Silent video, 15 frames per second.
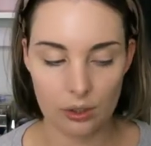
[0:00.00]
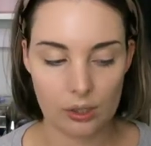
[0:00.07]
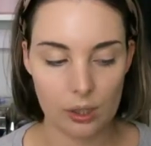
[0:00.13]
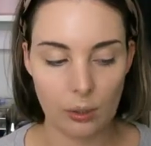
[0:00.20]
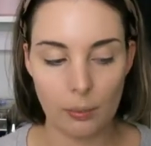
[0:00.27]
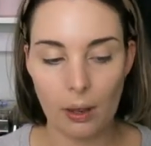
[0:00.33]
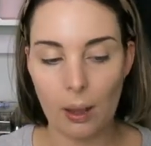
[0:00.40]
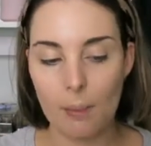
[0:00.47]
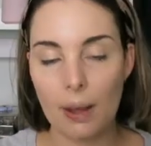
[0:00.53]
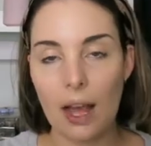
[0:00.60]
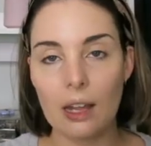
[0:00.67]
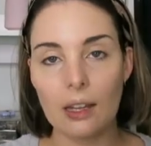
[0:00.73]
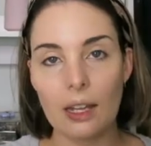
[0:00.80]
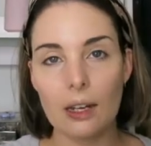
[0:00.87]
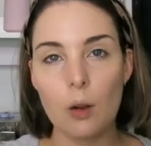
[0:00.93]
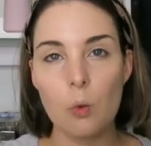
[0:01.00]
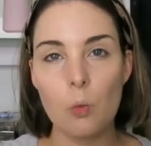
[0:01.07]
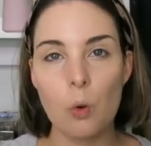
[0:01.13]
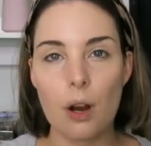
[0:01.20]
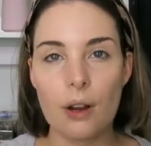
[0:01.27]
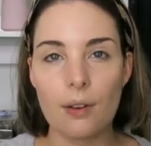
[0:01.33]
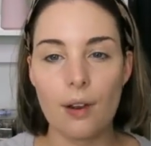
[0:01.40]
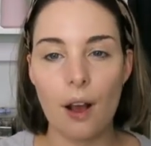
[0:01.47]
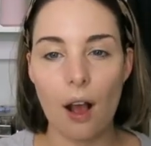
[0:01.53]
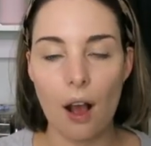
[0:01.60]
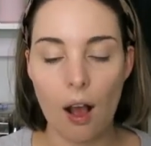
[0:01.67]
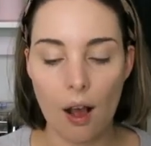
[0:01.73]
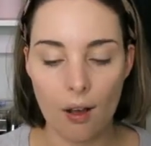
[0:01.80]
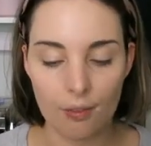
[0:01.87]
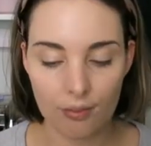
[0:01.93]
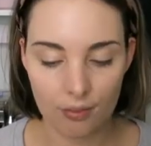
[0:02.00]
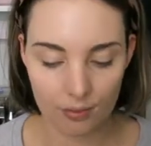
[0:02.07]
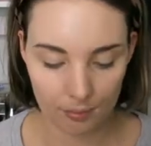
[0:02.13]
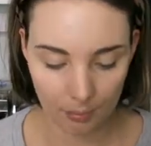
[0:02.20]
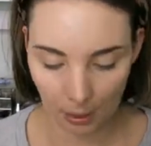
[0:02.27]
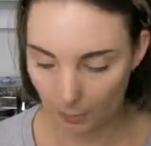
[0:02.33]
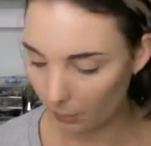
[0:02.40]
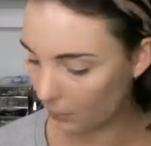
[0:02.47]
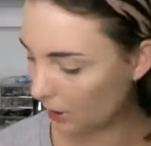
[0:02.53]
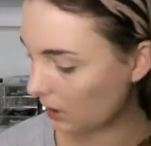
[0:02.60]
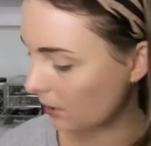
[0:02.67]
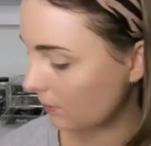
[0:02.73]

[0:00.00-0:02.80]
So I'm about like a 1.5 pumps.